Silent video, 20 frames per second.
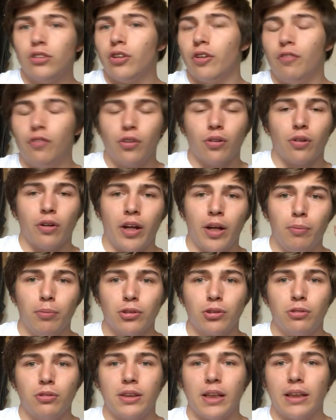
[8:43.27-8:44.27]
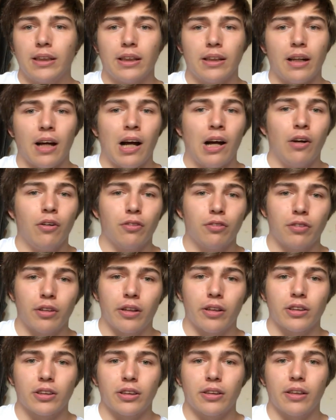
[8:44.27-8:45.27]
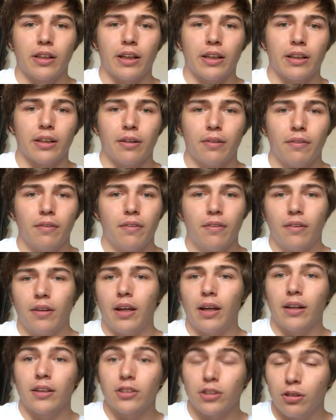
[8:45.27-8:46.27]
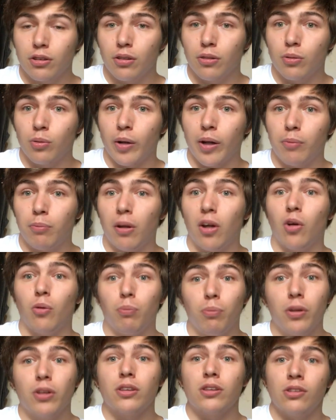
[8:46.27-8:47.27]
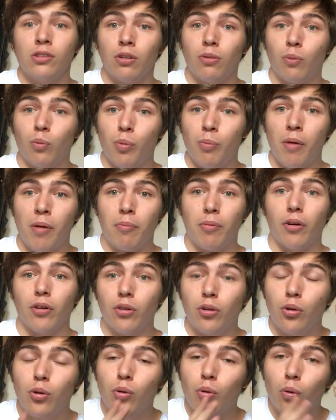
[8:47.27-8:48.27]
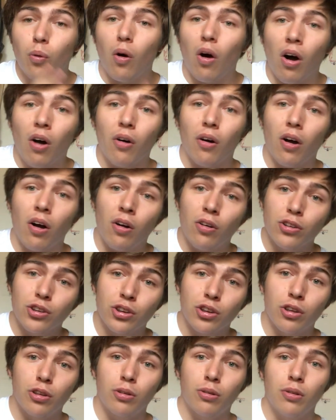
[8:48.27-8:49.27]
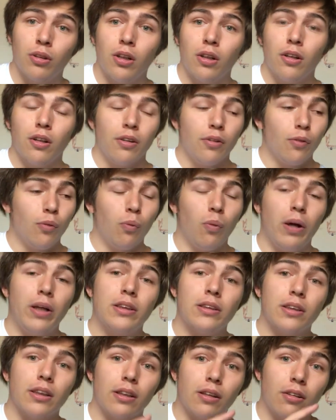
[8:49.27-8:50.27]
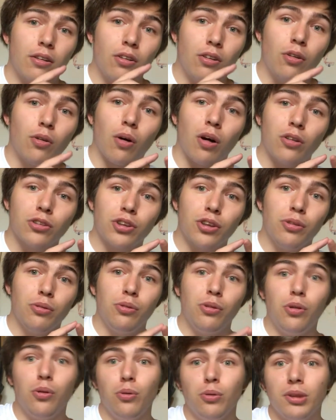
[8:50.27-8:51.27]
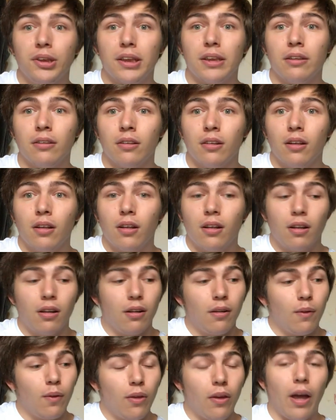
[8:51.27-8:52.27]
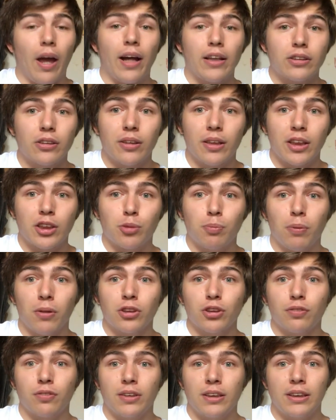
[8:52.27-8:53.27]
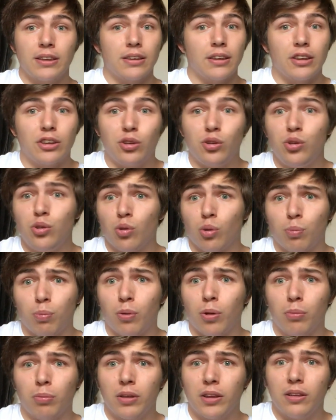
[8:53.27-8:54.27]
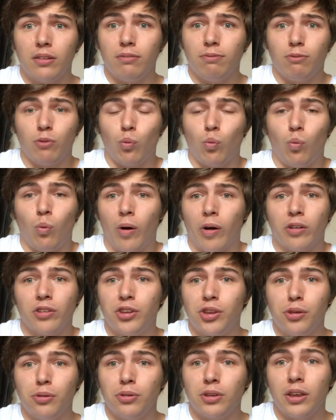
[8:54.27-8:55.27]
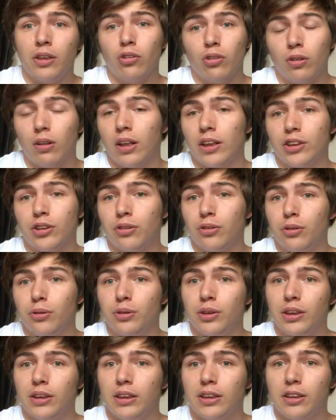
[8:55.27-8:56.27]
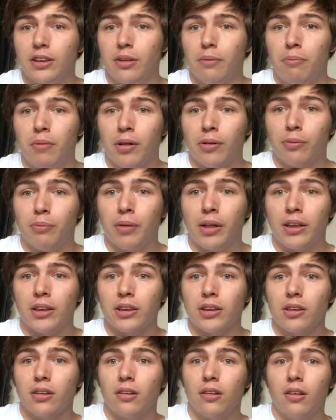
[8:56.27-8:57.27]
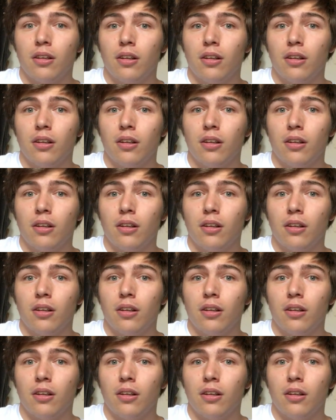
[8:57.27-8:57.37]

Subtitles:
So if you're able to take that out of their extra deck, yeah, that's a great blow. But remember, you are also using extra deck spots for this that you probably weren't using unless you're using this in a mirror match.